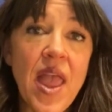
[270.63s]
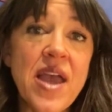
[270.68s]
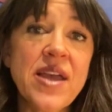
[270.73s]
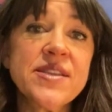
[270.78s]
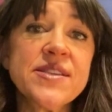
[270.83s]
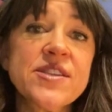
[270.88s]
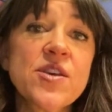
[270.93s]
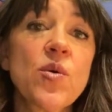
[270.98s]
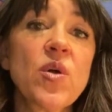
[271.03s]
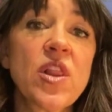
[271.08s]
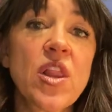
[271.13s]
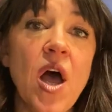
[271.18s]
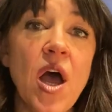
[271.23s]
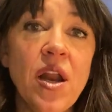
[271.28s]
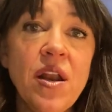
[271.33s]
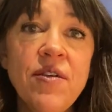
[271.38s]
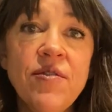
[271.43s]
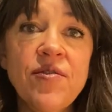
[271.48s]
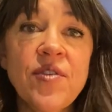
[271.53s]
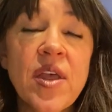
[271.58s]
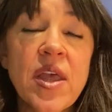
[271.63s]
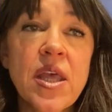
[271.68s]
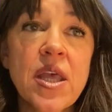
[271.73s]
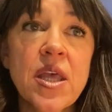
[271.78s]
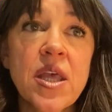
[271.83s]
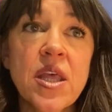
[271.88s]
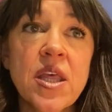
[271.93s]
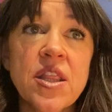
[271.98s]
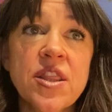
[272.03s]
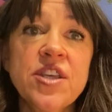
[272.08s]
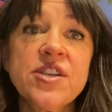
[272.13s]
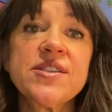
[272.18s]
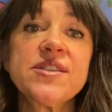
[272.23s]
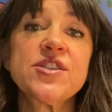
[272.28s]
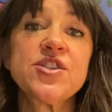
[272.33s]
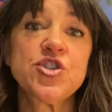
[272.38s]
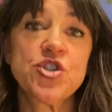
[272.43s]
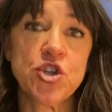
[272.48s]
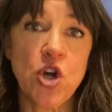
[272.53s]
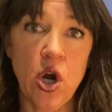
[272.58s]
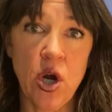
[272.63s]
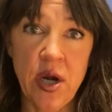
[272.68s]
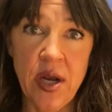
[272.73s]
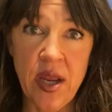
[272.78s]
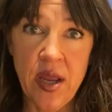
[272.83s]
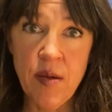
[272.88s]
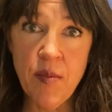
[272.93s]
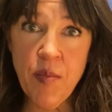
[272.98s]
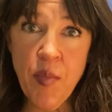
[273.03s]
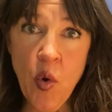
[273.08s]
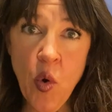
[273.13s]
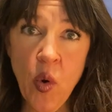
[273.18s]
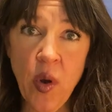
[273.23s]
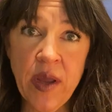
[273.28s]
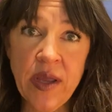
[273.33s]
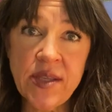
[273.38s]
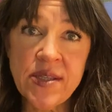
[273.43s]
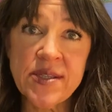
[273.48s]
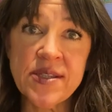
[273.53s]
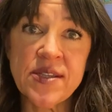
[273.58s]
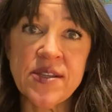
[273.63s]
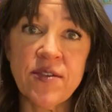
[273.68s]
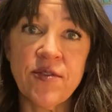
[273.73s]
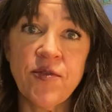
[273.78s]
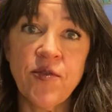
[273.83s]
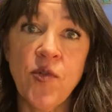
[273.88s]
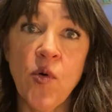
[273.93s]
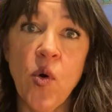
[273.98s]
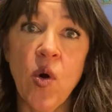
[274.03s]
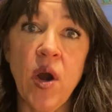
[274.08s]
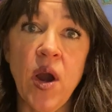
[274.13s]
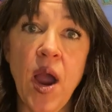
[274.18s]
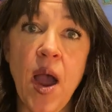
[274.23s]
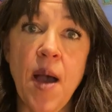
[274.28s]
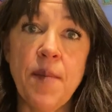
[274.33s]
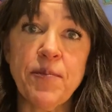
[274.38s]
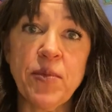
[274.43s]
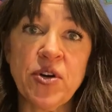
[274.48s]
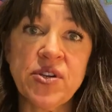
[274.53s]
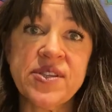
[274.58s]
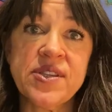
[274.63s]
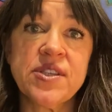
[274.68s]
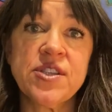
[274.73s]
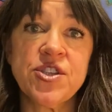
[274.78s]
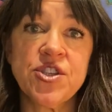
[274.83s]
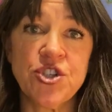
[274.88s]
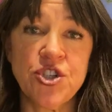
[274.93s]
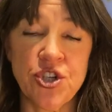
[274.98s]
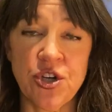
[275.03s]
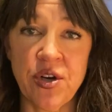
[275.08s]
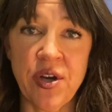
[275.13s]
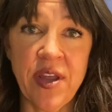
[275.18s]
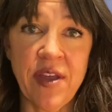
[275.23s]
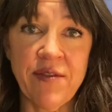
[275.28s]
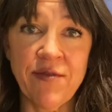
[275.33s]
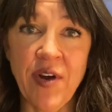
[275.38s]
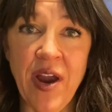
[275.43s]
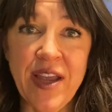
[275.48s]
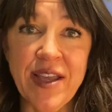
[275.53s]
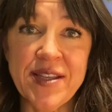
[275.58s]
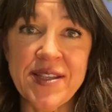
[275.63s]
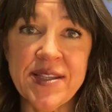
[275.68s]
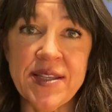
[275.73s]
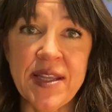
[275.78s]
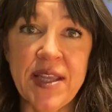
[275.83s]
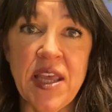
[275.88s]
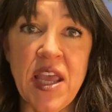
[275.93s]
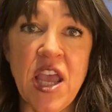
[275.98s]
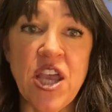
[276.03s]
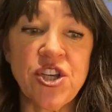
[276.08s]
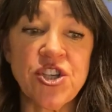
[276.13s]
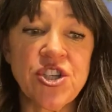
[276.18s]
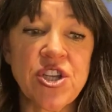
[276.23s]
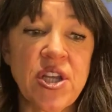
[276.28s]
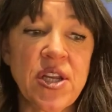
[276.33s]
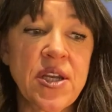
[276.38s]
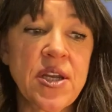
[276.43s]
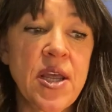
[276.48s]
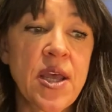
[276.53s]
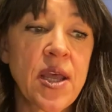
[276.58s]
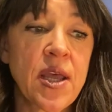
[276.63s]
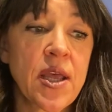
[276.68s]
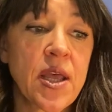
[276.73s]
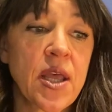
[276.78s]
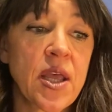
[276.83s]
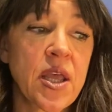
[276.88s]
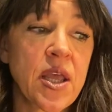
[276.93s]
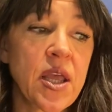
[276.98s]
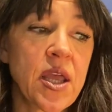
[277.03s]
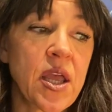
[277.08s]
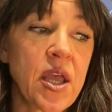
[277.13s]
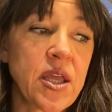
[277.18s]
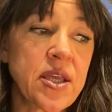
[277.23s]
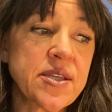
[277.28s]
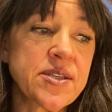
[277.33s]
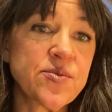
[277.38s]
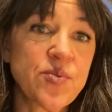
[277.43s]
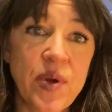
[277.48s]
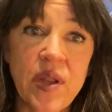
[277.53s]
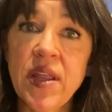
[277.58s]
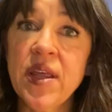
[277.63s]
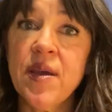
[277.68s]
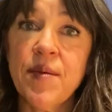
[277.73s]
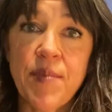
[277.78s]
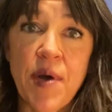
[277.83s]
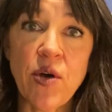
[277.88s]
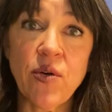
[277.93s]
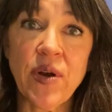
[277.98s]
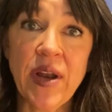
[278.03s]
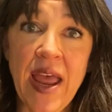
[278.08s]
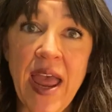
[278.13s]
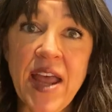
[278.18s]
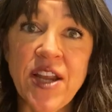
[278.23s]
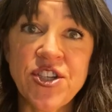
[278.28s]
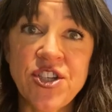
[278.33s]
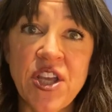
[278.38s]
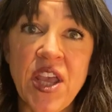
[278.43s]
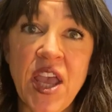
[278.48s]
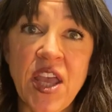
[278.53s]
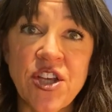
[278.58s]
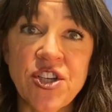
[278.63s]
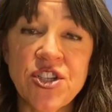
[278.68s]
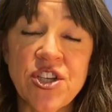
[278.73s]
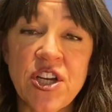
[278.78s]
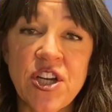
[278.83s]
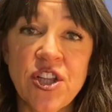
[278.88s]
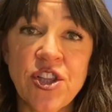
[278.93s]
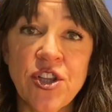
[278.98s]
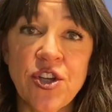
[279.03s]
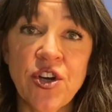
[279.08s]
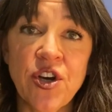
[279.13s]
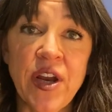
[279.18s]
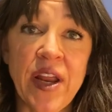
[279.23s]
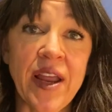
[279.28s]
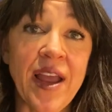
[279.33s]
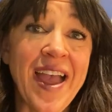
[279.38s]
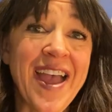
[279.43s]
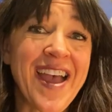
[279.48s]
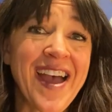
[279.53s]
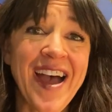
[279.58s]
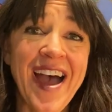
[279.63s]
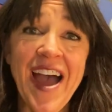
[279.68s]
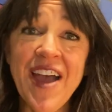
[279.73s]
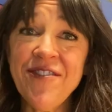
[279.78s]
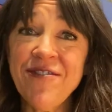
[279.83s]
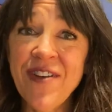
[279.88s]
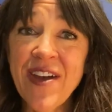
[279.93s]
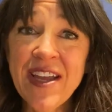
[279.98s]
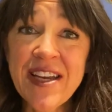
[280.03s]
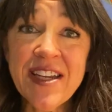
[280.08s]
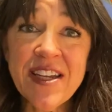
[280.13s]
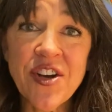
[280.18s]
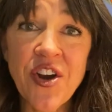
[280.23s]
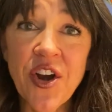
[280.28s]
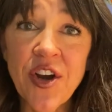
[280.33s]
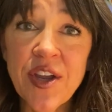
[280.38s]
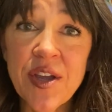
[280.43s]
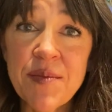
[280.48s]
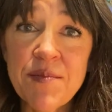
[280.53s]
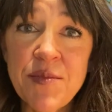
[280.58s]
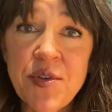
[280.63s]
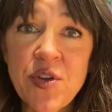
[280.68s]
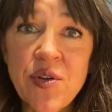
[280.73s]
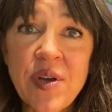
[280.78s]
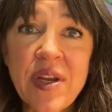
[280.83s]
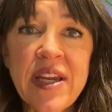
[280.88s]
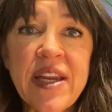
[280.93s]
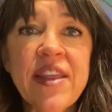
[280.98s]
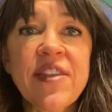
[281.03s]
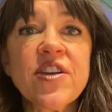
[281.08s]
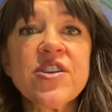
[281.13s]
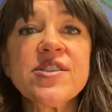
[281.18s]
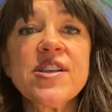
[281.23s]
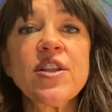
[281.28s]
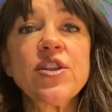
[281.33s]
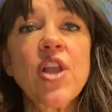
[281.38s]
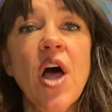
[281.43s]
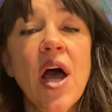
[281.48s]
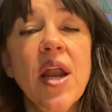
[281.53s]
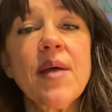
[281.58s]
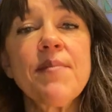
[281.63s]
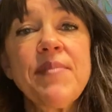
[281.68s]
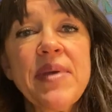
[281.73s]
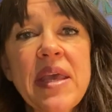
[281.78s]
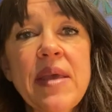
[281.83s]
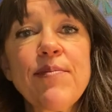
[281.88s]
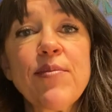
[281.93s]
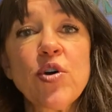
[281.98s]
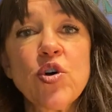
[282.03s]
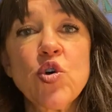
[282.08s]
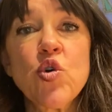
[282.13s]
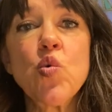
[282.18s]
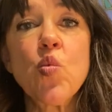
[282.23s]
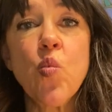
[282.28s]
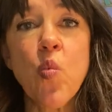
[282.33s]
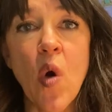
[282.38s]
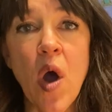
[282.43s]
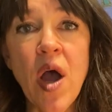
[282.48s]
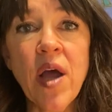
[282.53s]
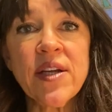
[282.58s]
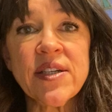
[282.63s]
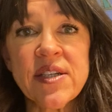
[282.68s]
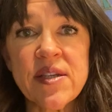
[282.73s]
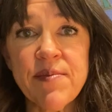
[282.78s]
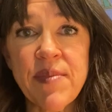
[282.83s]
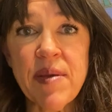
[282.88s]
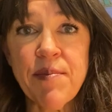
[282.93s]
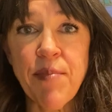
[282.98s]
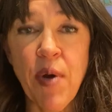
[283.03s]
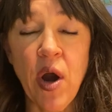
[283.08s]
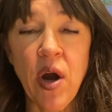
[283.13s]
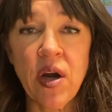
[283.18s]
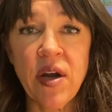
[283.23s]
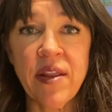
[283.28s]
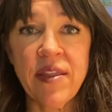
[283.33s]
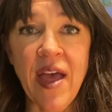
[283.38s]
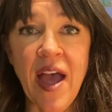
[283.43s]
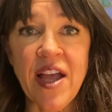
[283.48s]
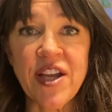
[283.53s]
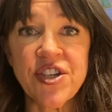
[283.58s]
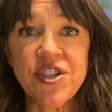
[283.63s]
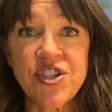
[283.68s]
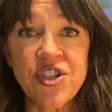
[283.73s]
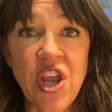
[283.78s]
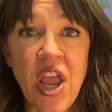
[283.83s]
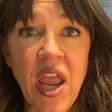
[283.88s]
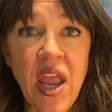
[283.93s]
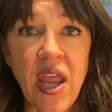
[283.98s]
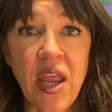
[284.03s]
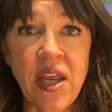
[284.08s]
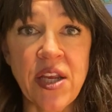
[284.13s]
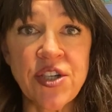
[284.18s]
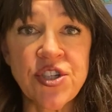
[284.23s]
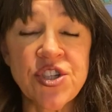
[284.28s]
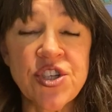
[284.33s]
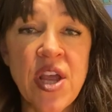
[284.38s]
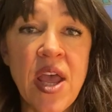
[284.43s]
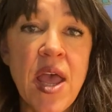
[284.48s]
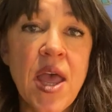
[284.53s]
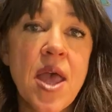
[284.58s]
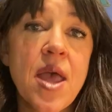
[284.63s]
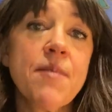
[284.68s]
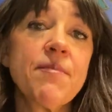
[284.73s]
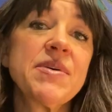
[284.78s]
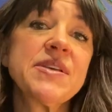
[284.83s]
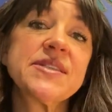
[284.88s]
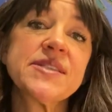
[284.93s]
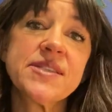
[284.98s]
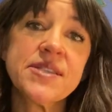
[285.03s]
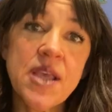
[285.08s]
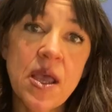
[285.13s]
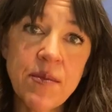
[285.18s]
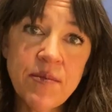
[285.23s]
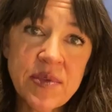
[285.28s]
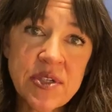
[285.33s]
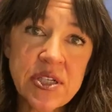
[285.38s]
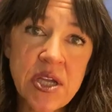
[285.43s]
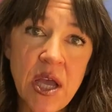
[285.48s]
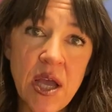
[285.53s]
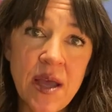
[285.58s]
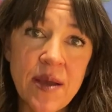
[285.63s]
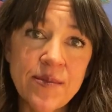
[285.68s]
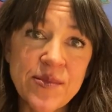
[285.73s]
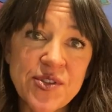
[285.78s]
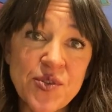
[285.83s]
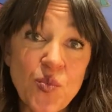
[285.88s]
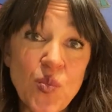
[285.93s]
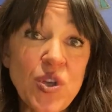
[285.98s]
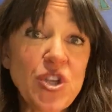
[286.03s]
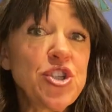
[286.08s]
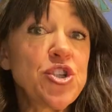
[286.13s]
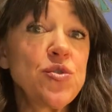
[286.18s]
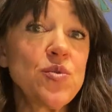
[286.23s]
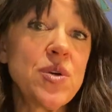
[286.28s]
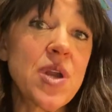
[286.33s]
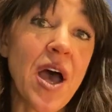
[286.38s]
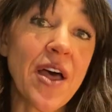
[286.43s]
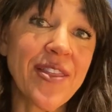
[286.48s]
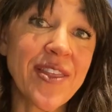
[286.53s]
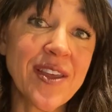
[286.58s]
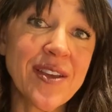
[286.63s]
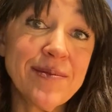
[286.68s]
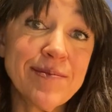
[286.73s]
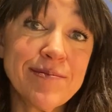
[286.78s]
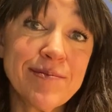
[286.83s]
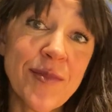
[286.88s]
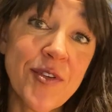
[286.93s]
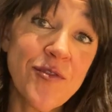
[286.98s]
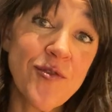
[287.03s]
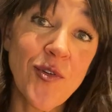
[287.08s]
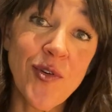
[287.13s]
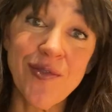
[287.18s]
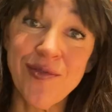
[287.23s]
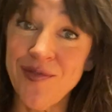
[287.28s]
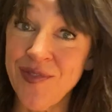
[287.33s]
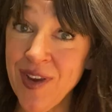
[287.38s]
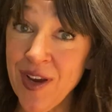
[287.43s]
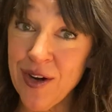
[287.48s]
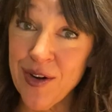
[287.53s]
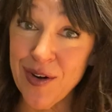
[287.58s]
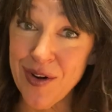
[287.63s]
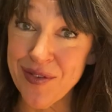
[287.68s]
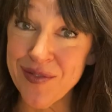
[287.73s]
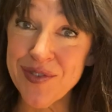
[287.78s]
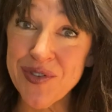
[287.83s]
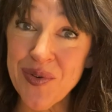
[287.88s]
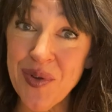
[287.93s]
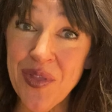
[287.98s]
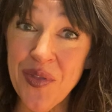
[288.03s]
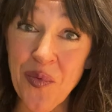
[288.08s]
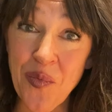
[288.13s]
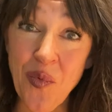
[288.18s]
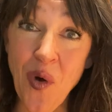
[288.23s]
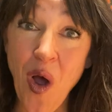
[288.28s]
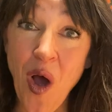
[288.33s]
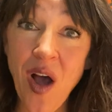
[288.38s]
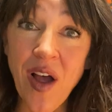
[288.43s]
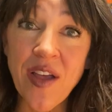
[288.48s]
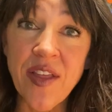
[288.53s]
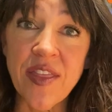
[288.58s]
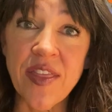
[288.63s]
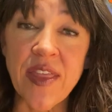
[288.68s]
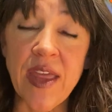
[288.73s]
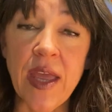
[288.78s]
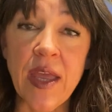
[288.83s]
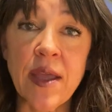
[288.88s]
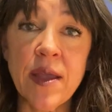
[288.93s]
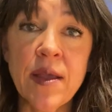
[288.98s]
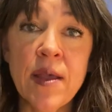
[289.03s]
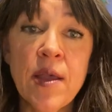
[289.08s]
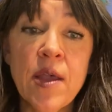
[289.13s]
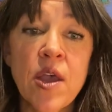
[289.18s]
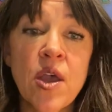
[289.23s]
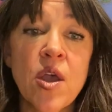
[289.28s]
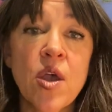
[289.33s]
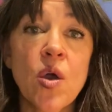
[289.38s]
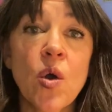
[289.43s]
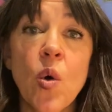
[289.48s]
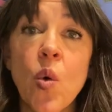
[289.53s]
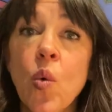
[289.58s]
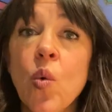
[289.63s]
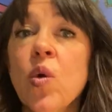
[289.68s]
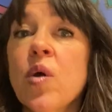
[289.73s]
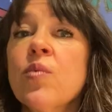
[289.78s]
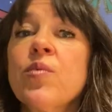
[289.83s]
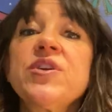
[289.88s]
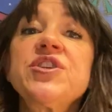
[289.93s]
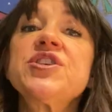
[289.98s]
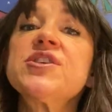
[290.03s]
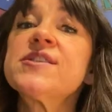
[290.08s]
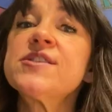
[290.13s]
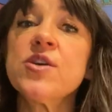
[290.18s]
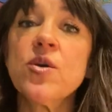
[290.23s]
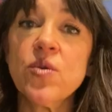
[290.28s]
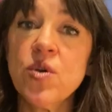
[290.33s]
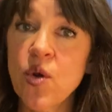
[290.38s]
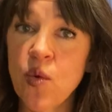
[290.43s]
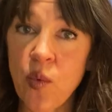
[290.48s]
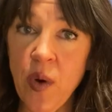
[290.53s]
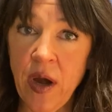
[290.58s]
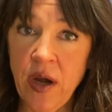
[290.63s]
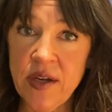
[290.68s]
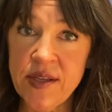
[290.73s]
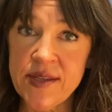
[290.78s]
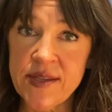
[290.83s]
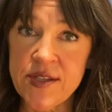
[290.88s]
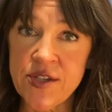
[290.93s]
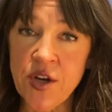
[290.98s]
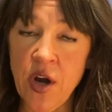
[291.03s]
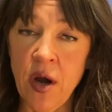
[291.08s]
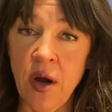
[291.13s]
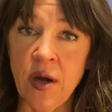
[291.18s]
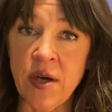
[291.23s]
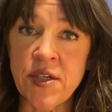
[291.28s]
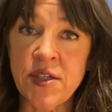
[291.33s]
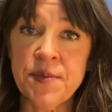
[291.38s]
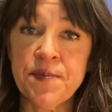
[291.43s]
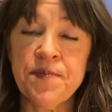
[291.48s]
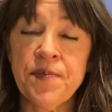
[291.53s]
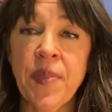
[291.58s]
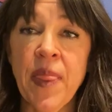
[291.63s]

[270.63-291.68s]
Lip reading: And so a lot of the starting points for a person's journey of reconciliation is really about education and learning. I find in our community, there's a lot of people who want to be part of that change, but sometimes we do nothing for fear of doing the wrong thing, or we just don't know where to start.